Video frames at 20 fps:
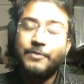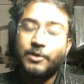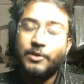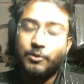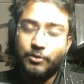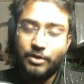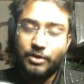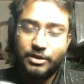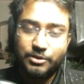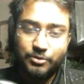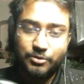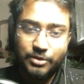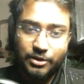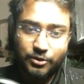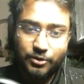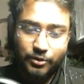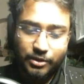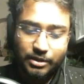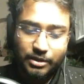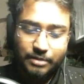when we are
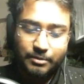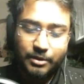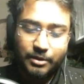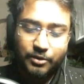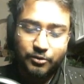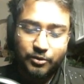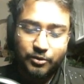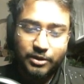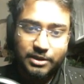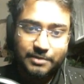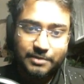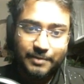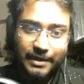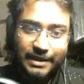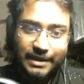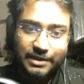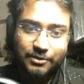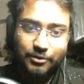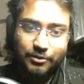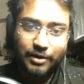talking about what
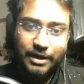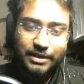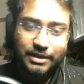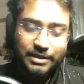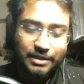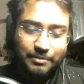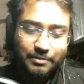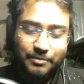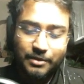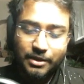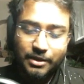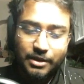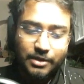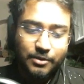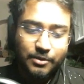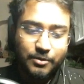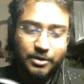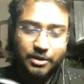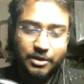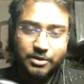spelling to write them.
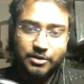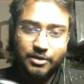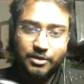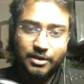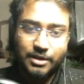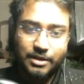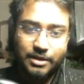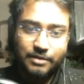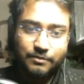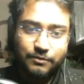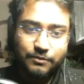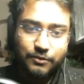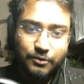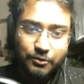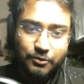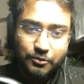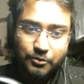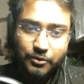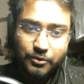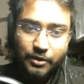So you can just hit
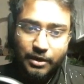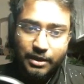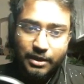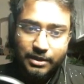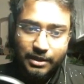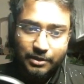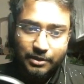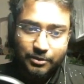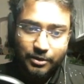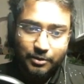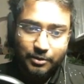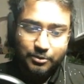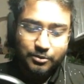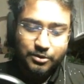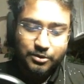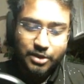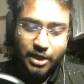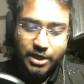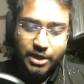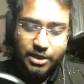foo, then we have to
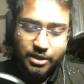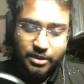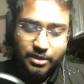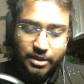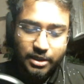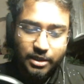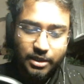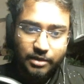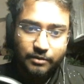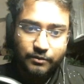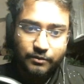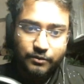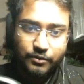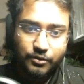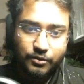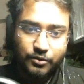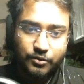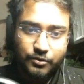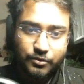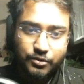change it here,
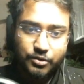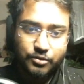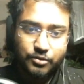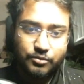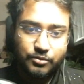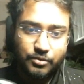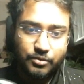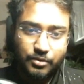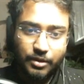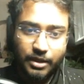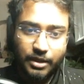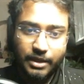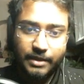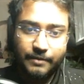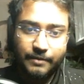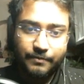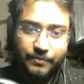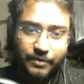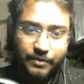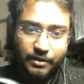foo do. Okay,
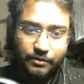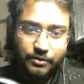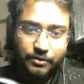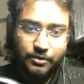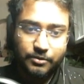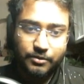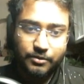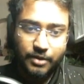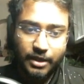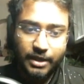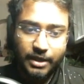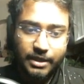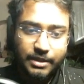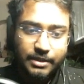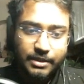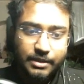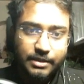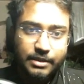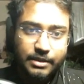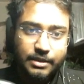foo. Okay,
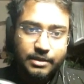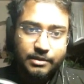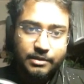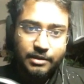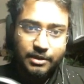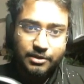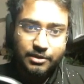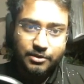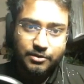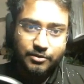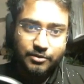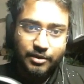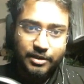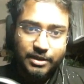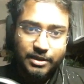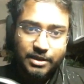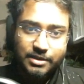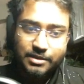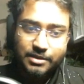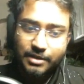let's just run
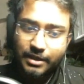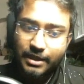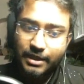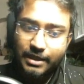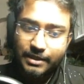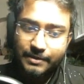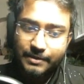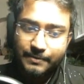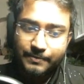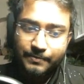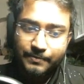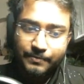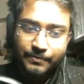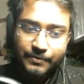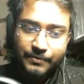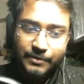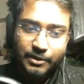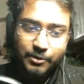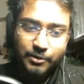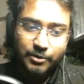this again.
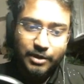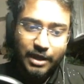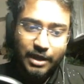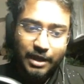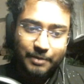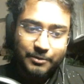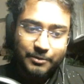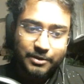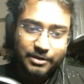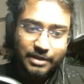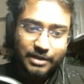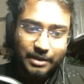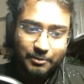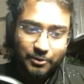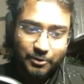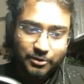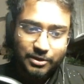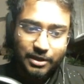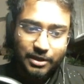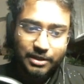We will have the same
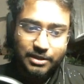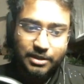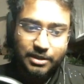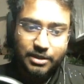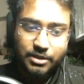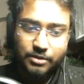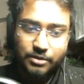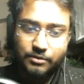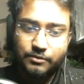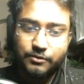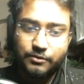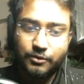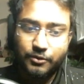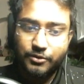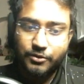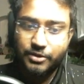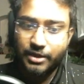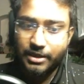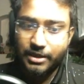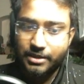result, 2 4
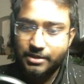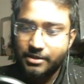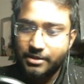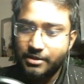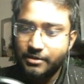6.